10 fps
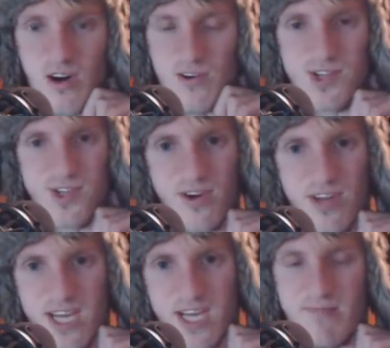all-star
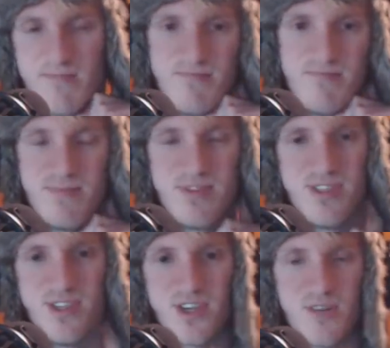game
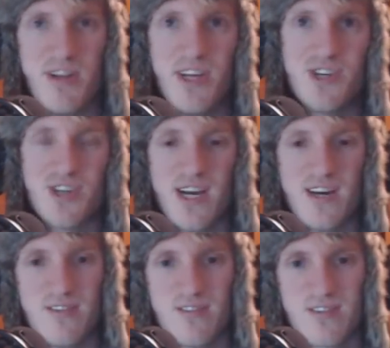determination.
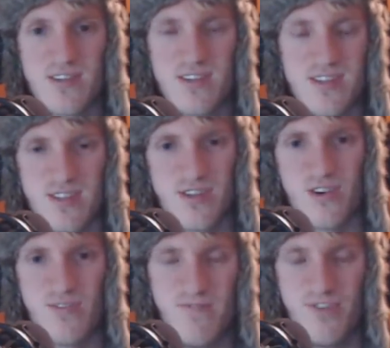How the
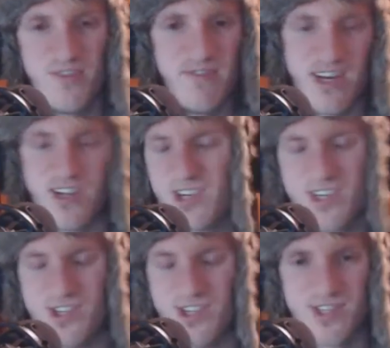home field advantage?
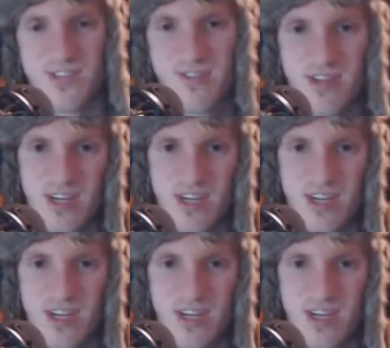It's